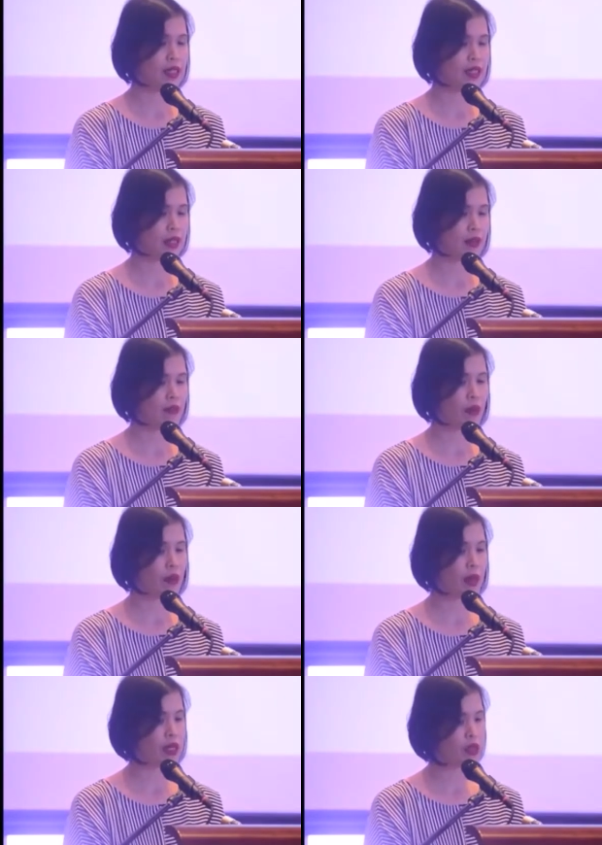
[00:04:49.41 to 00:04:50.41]
Same
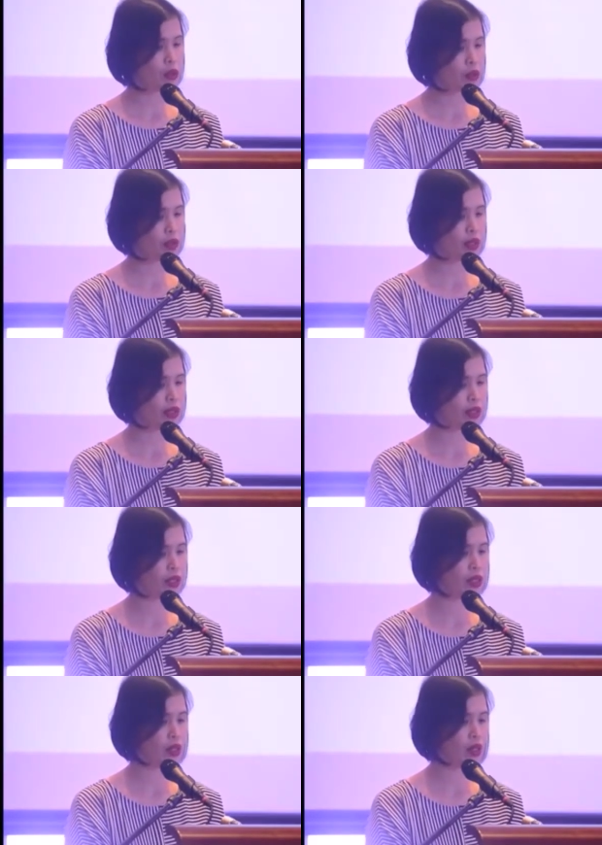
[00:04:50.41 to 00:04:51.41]
format
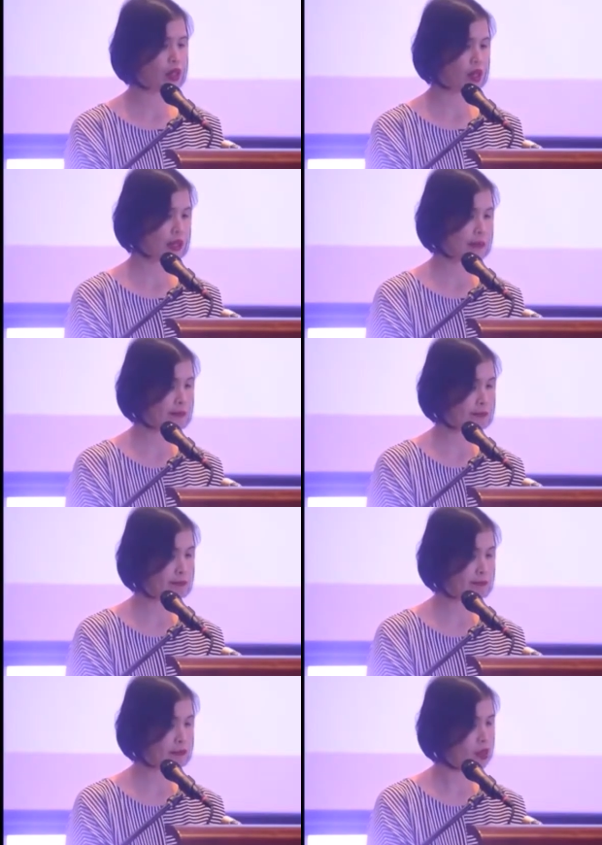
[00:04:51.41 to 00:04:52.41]
stores,
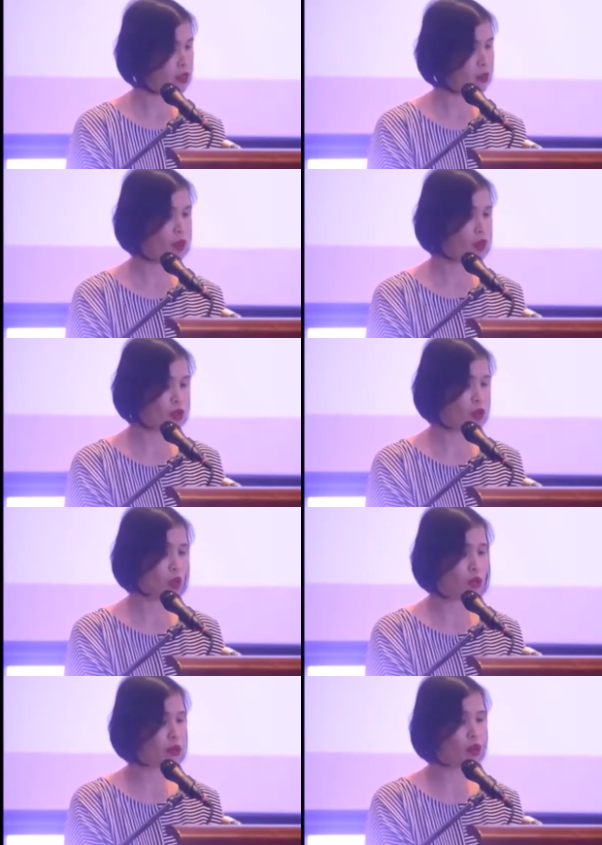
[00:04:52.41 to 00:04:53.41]
um, with
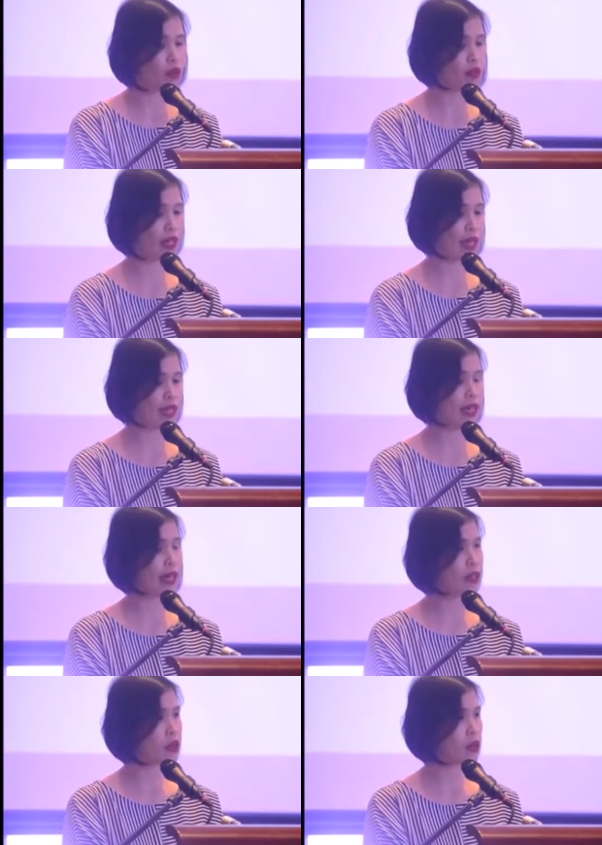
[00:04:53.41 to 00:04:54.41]
stores with overlapping
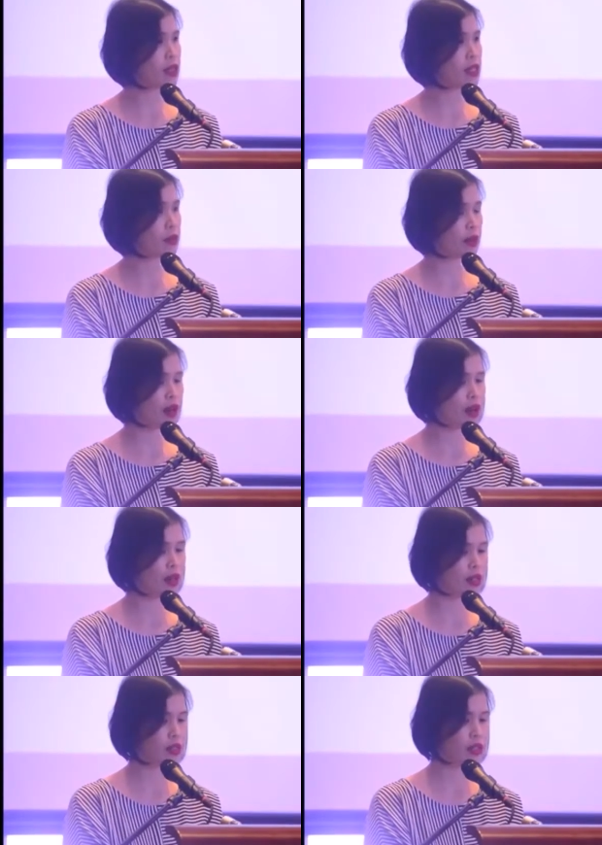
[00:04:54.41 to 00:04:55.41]
categories with
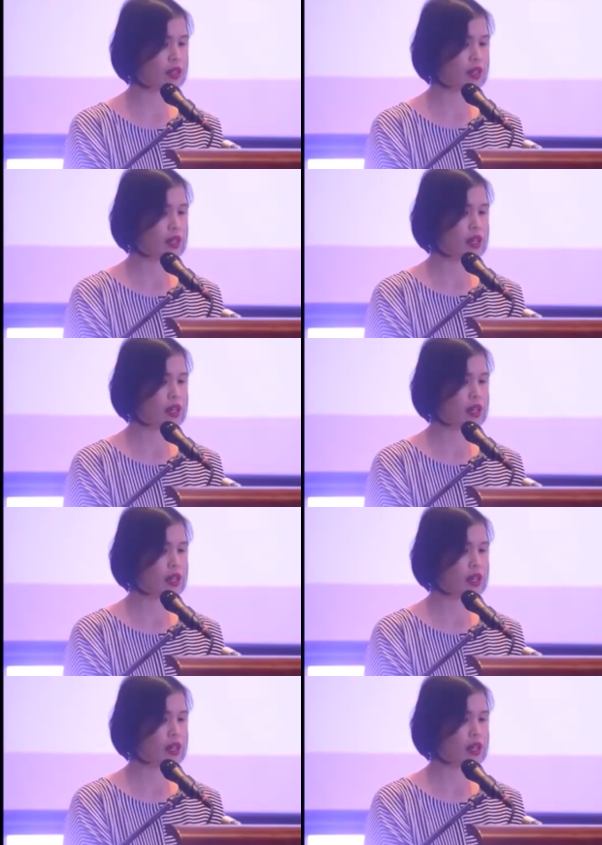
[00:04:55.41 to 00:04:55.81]
ours,